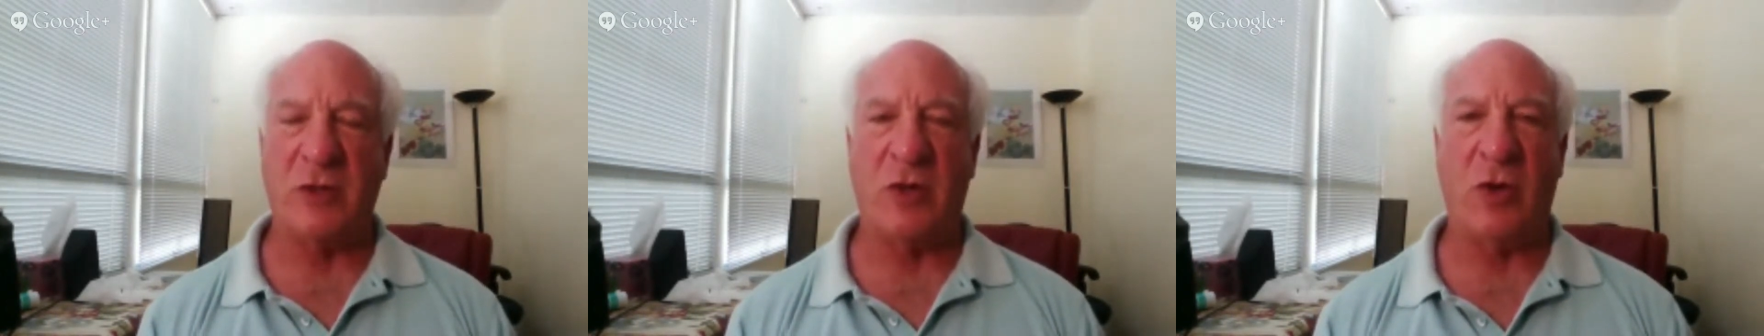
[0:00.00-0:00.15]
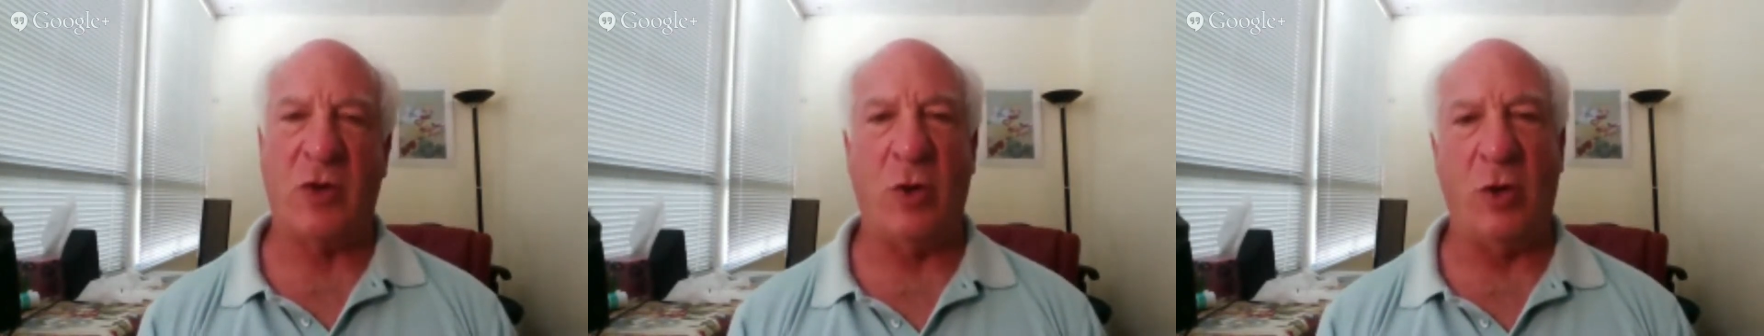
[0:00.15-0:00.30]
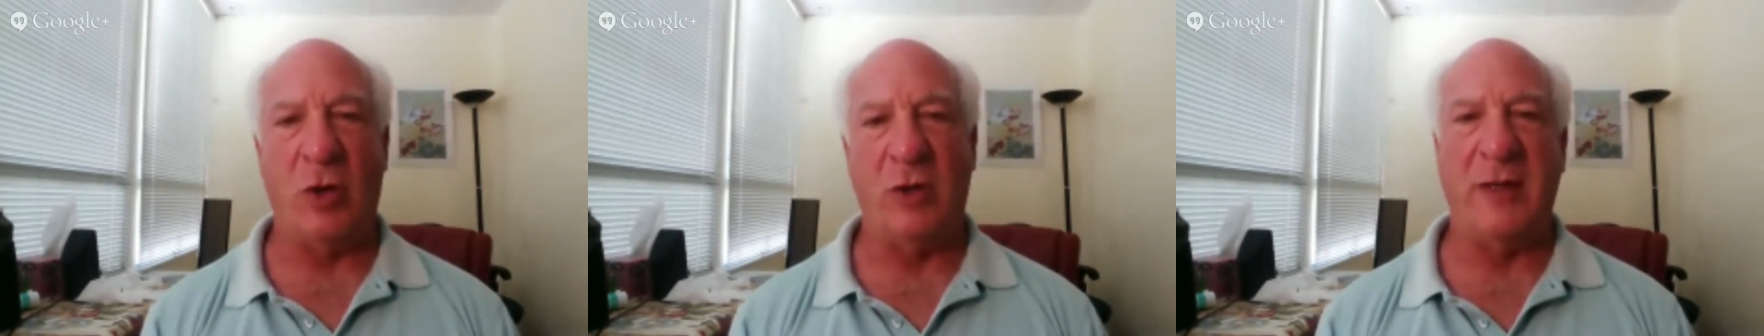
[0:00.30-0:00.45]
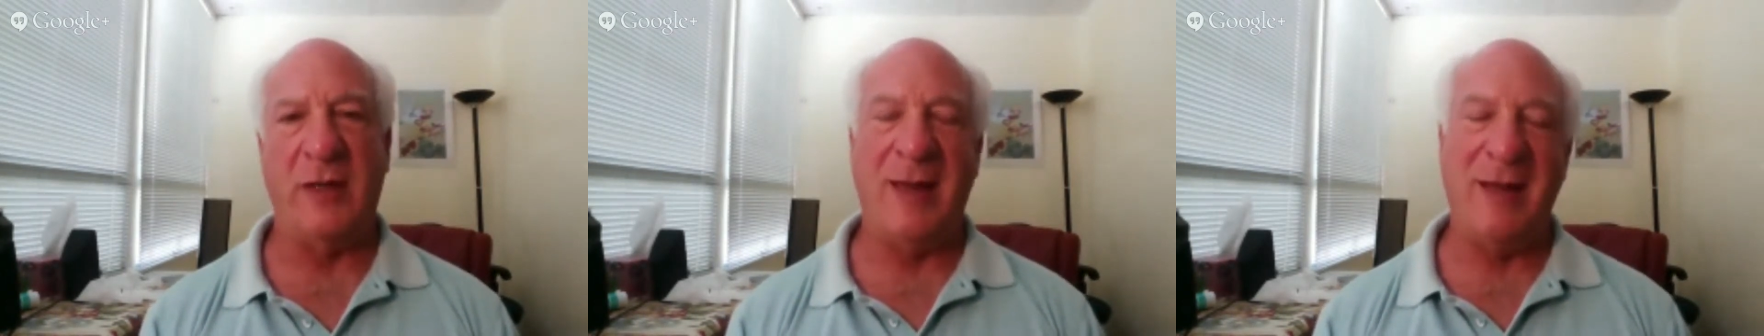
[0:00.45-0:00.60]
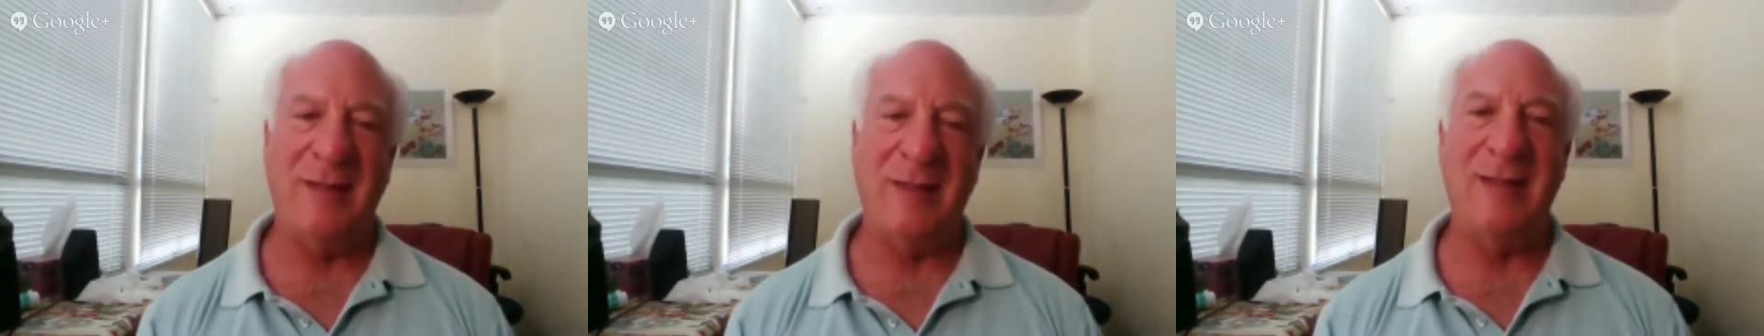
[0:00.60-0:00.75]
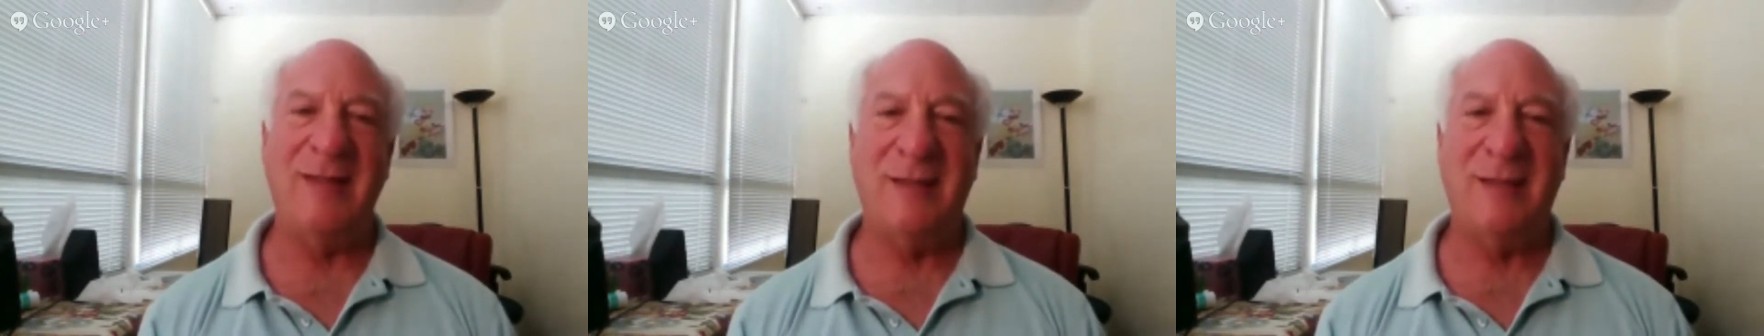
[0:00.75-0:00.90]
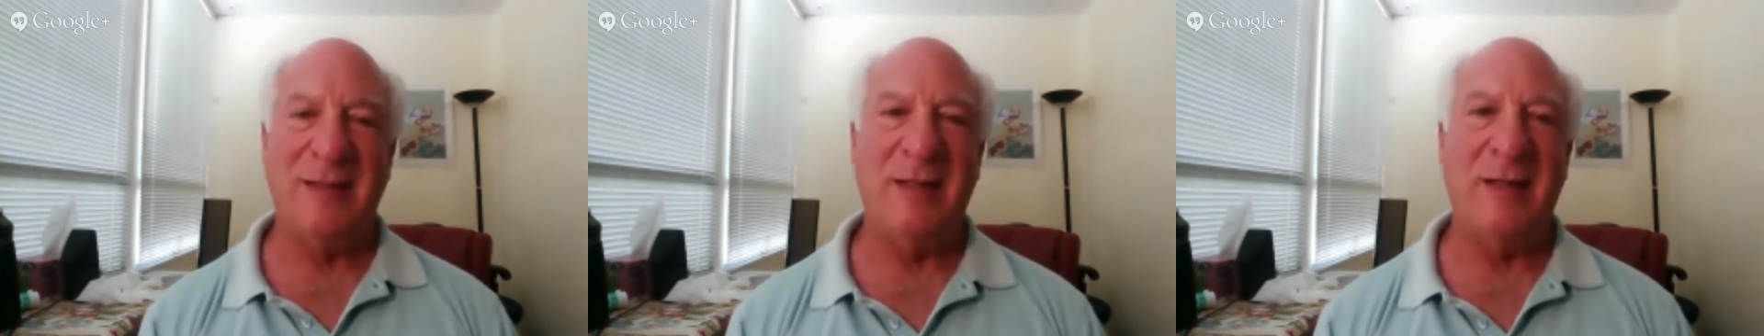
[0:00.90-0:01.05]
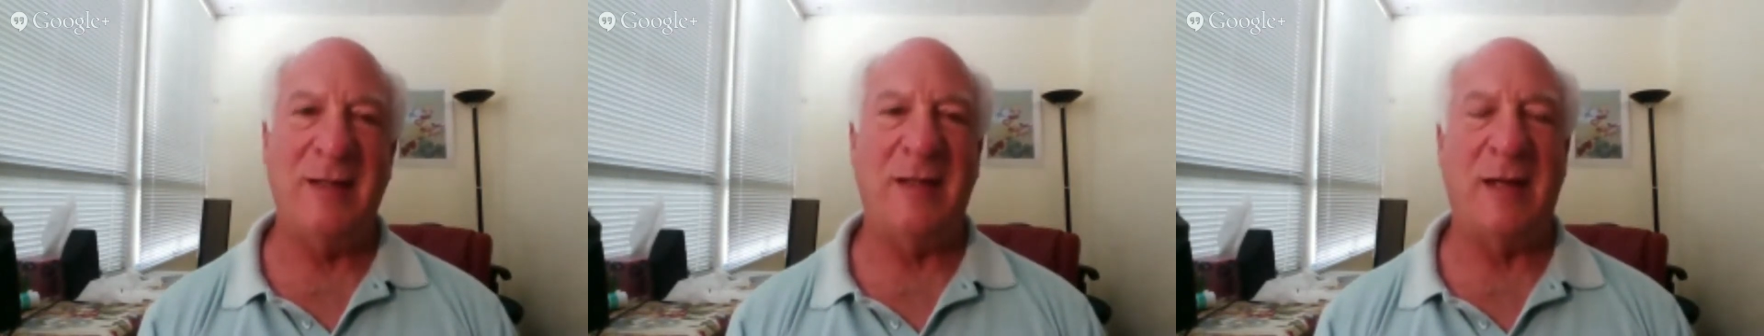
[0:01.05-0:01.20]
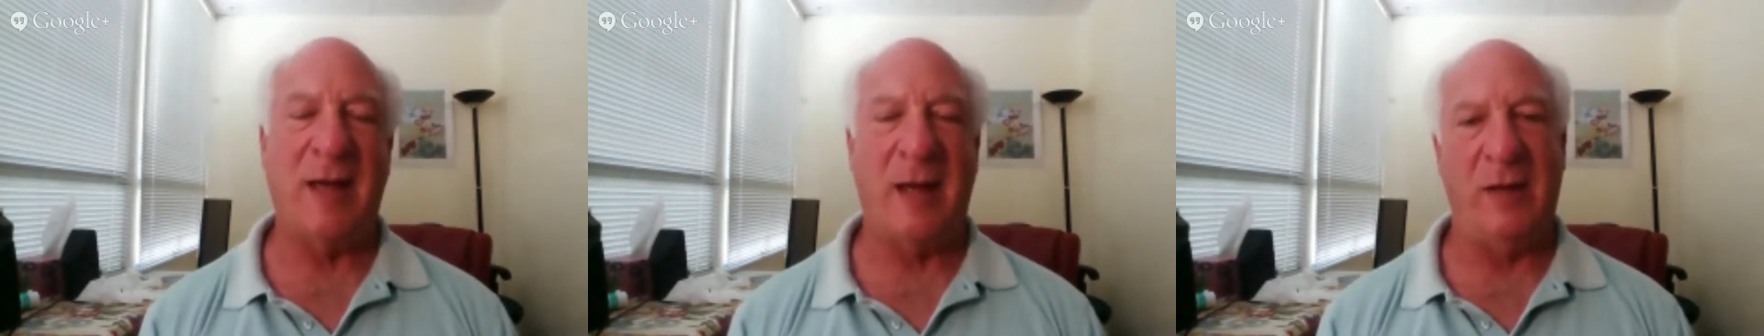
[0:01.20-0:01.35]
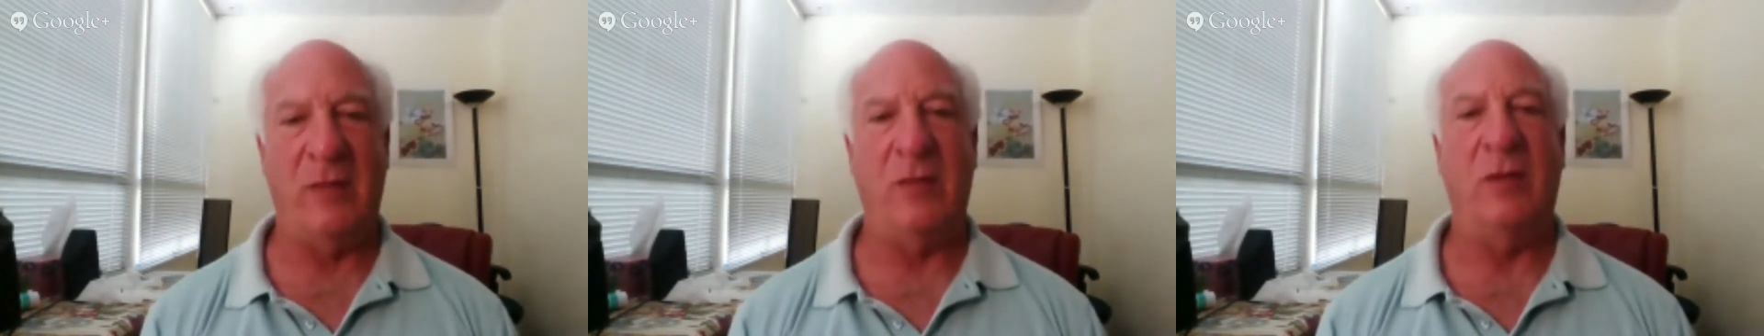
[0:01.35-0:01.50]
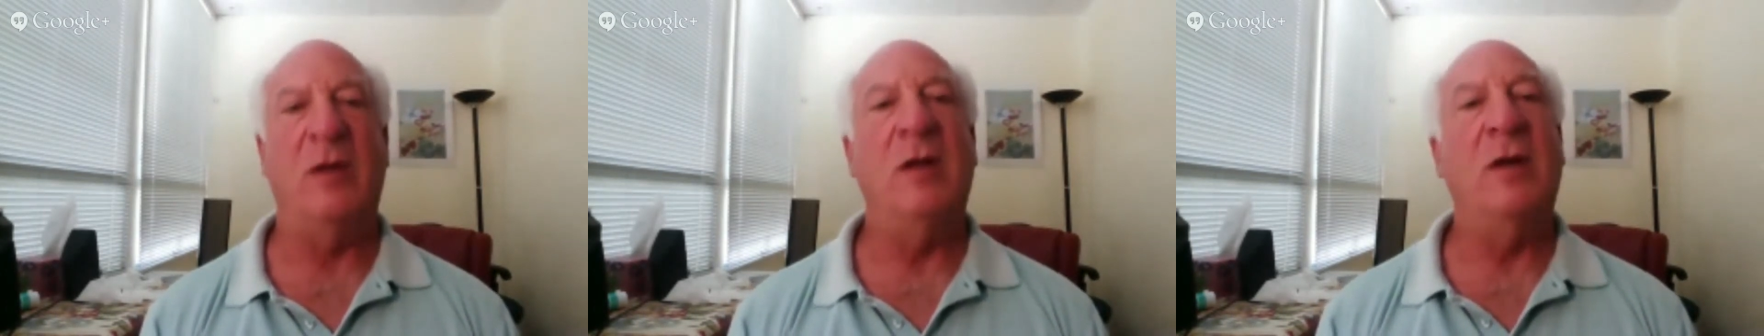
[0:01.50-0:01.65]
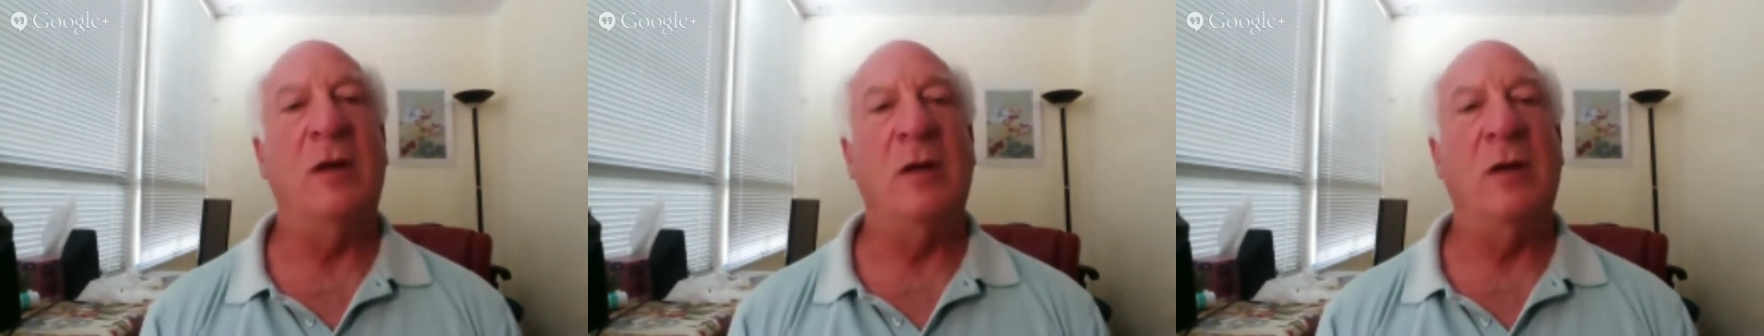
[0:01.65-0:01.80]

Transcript: called ADD can